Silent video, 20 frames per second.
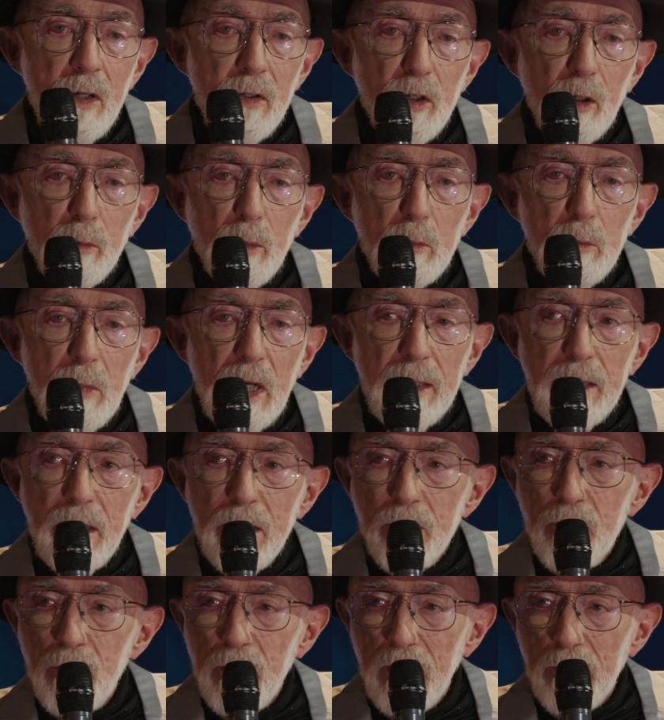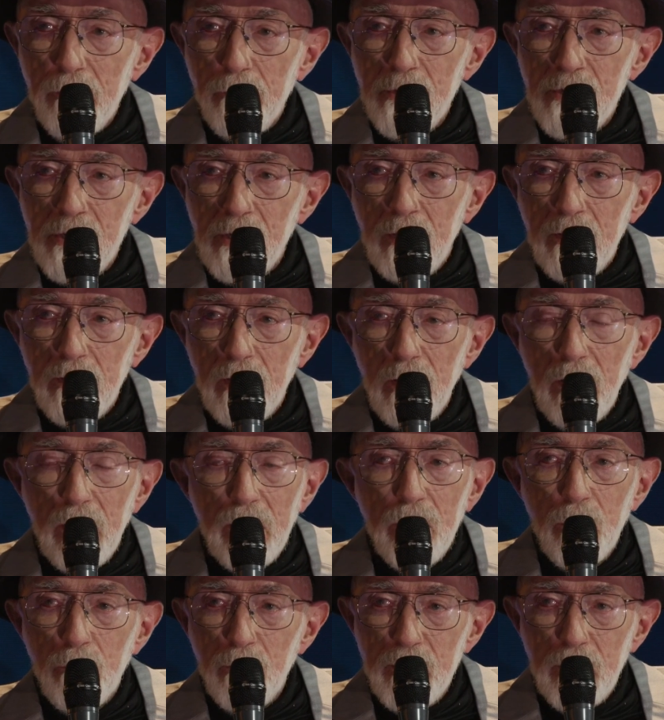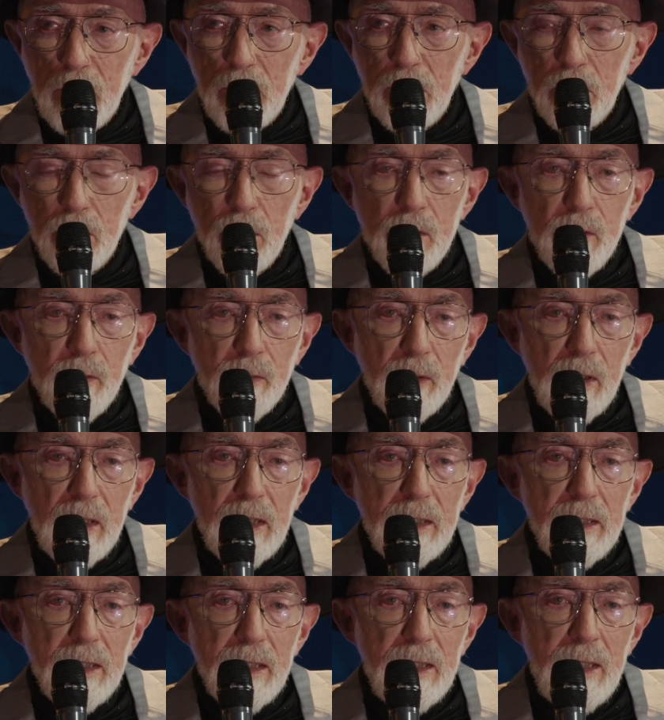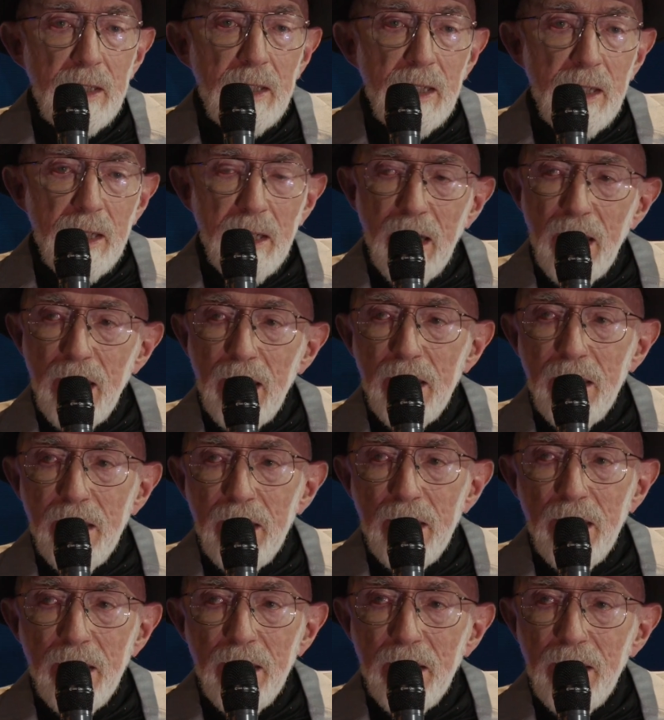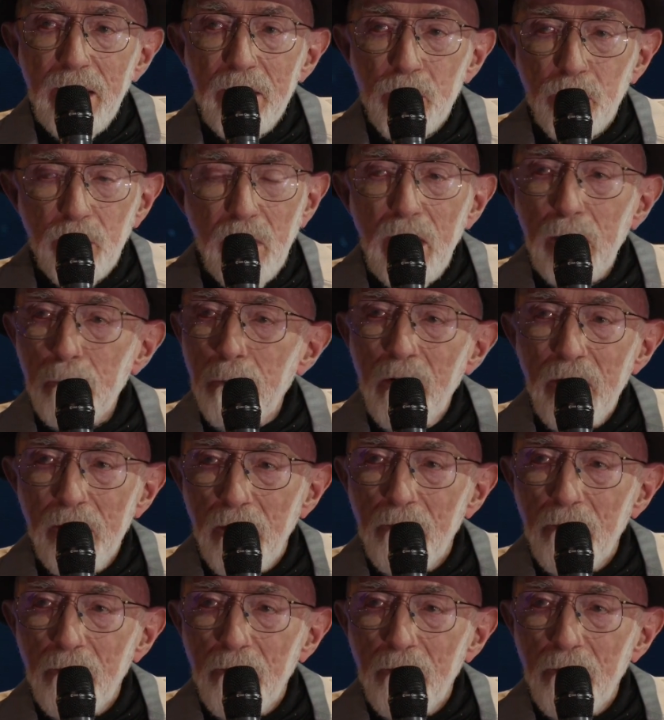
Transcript: Subrahmanyan Chandrasekhar, who was a close friend, these are all,